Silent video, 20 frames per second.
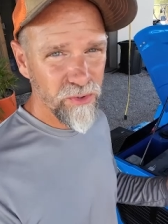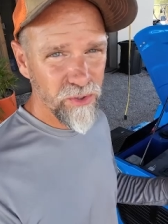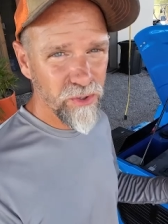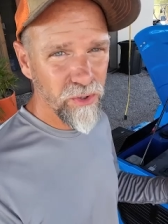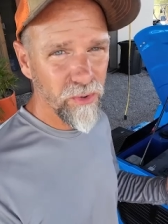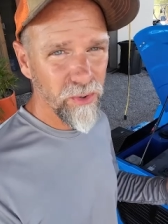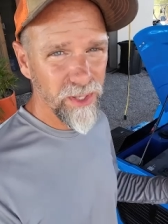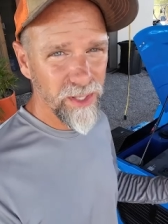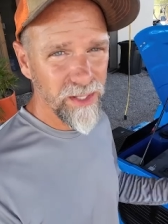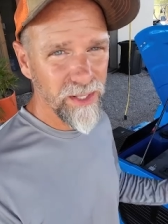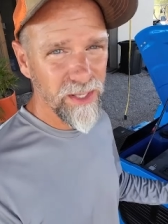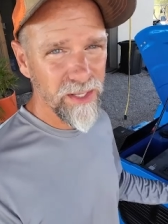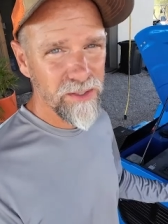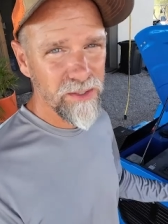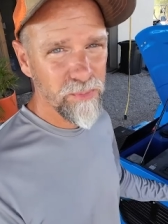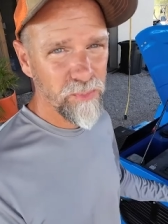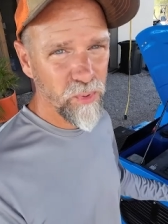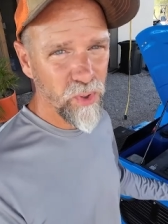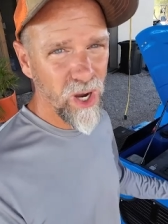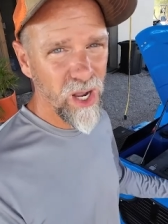doing
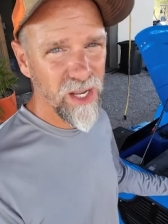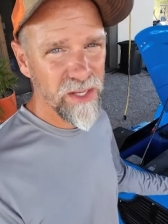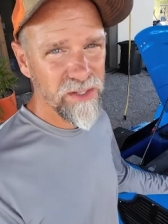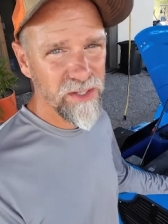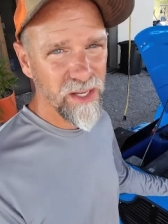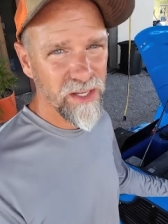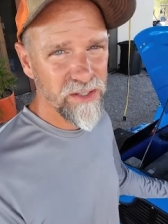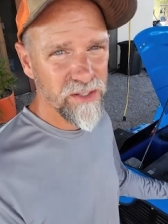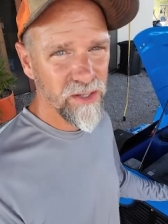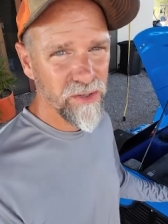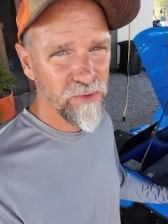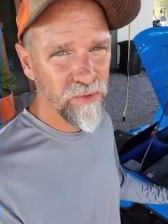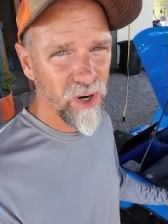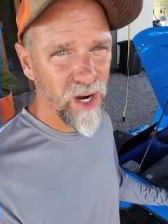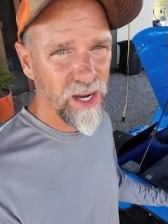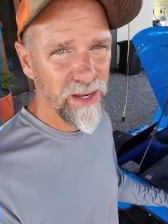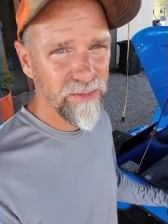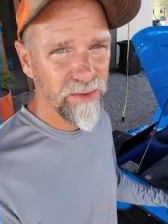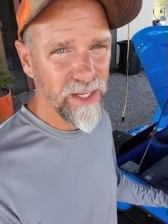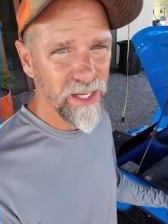this process of
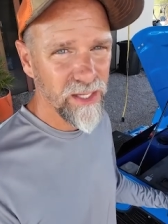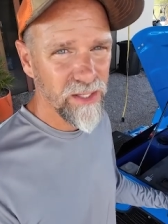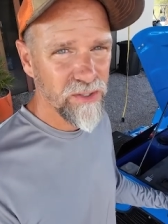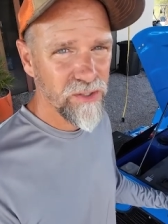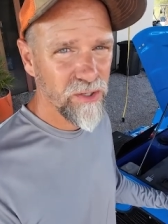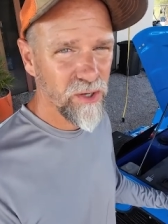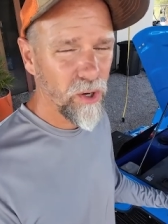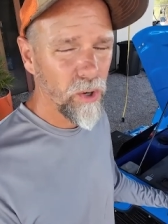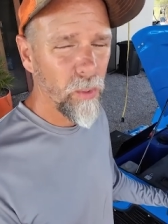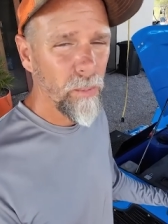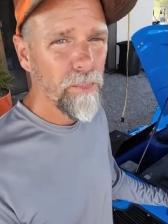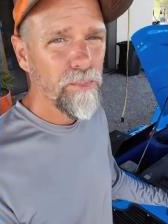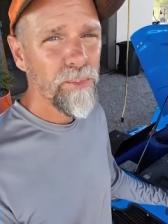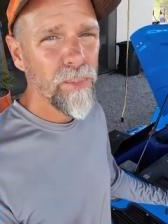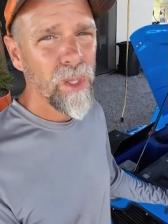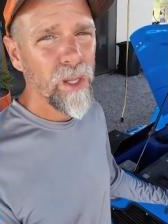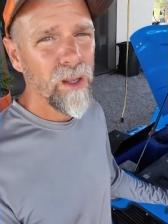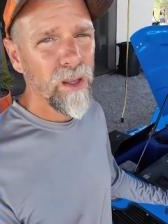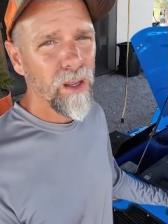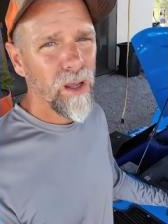driving it. So
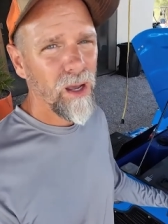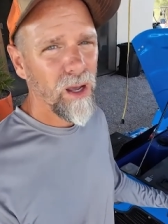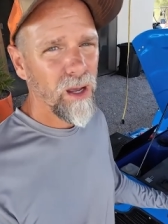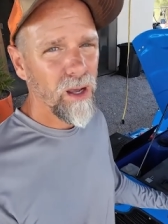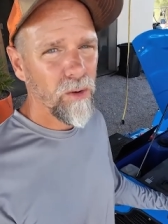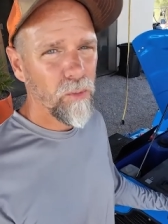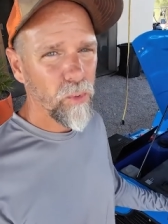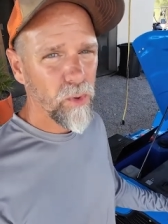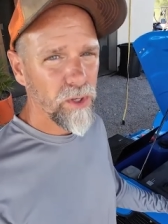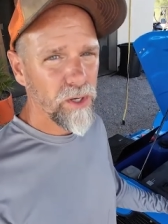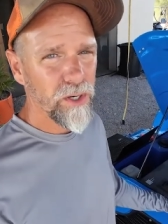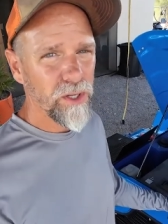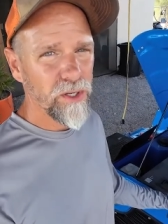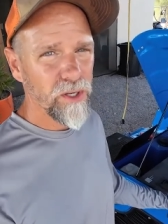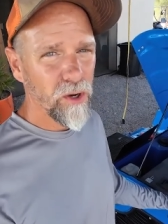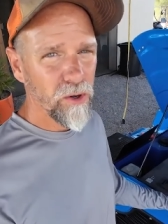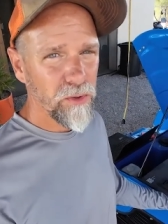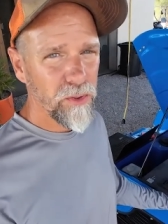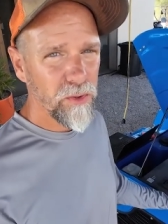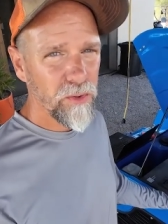we're going to
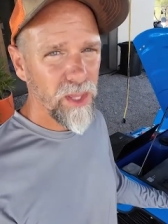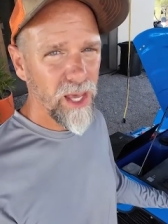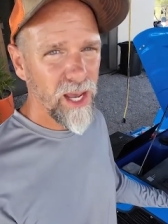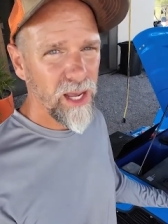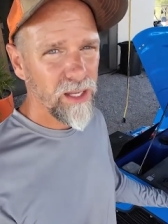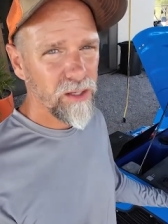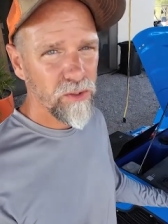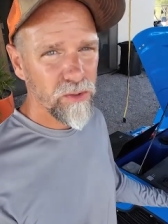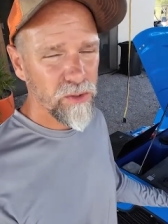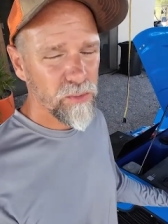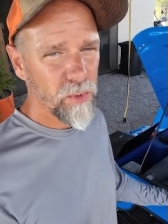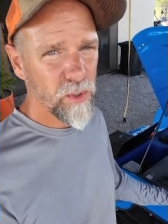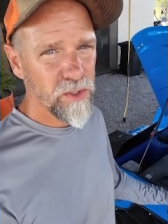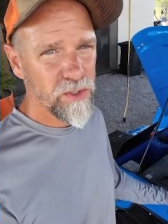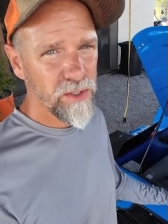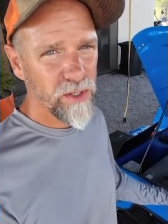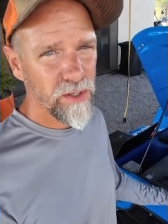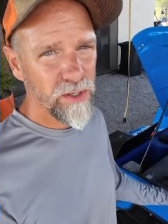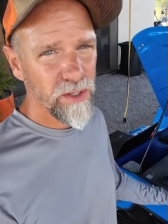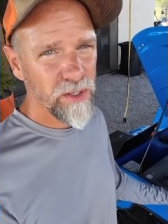go through that. You're
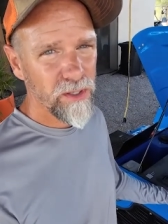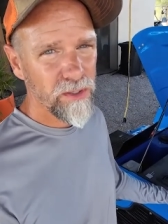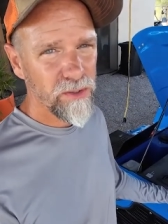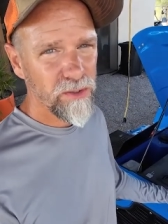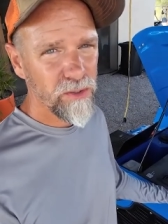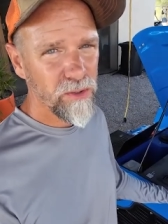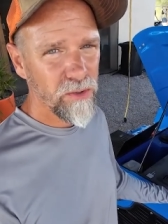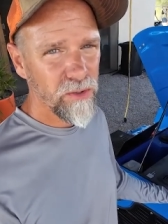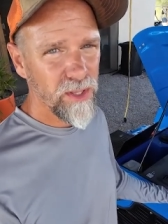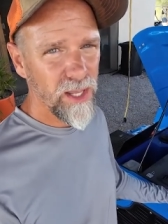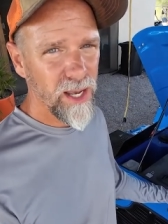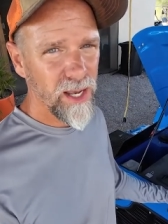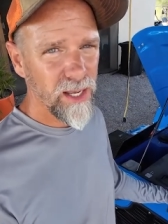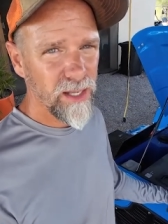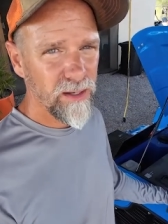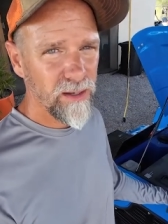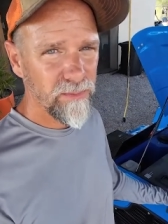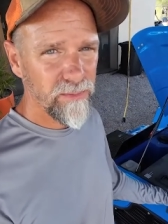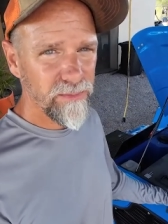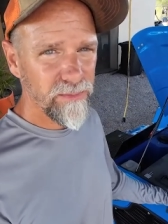supposed to do
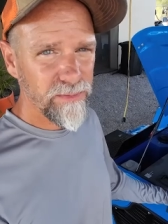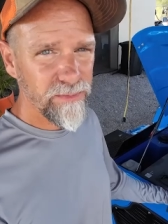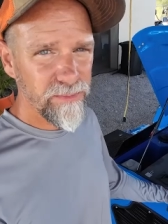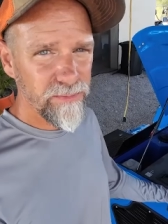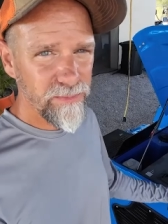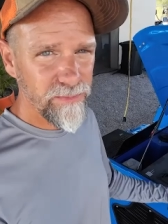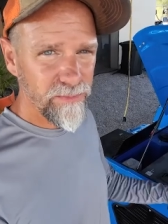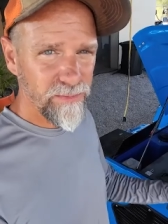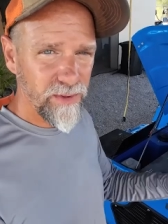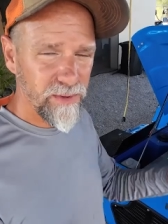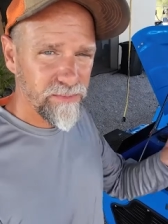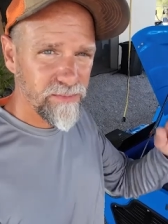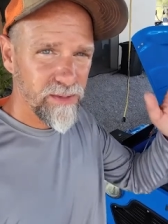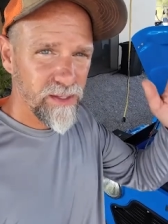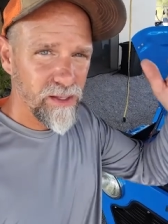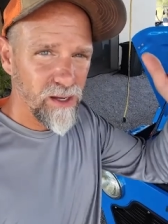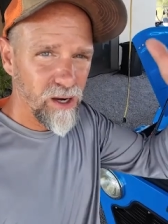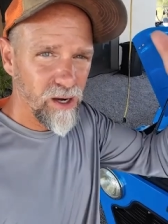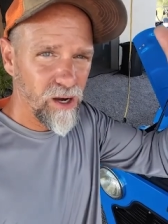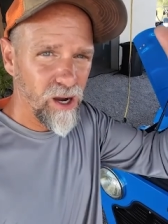that
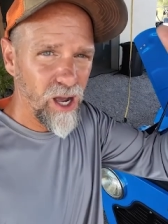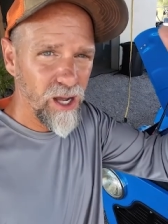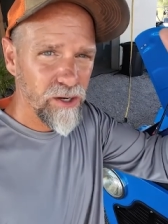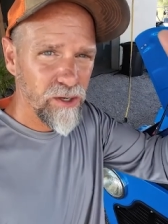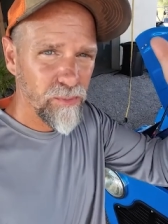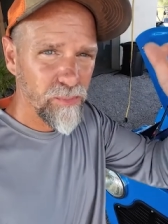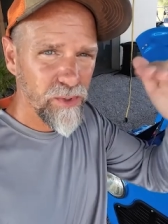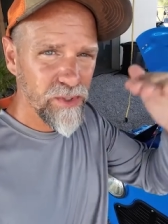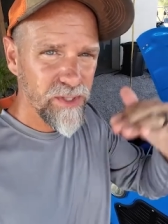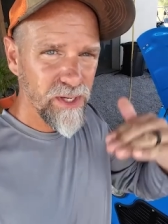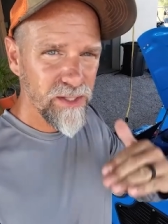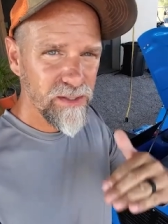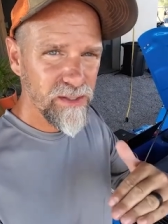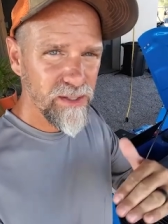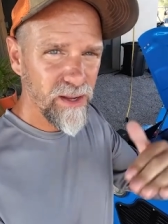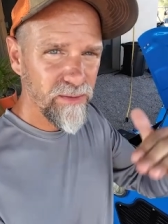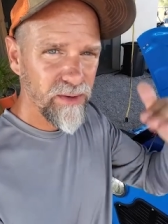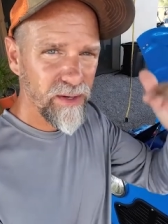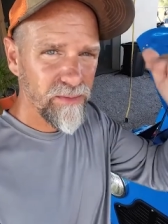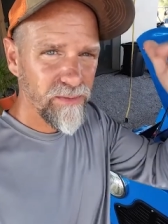100%,
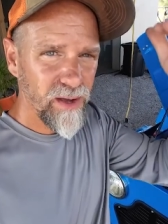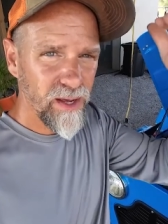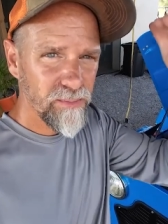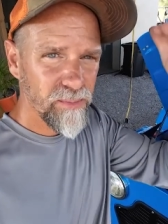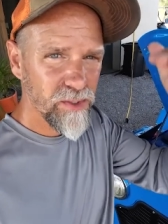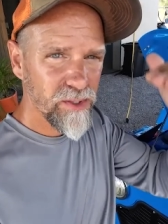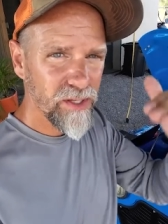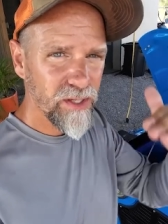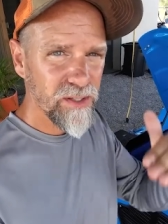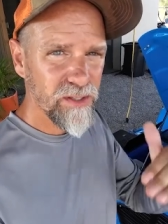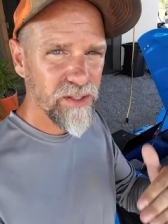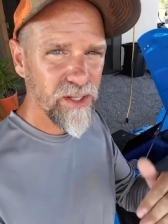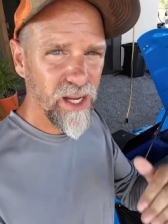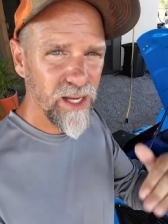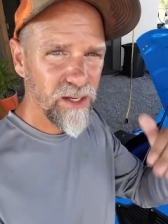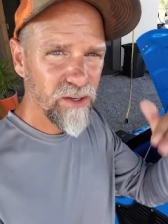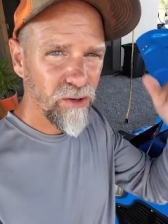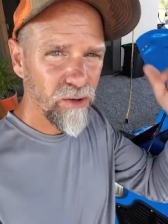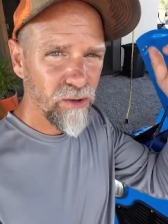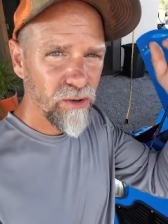75%
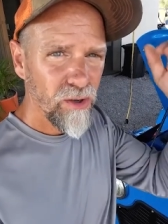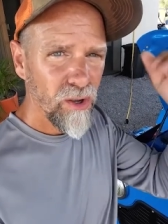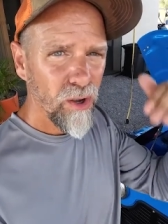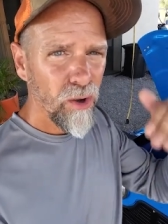cycle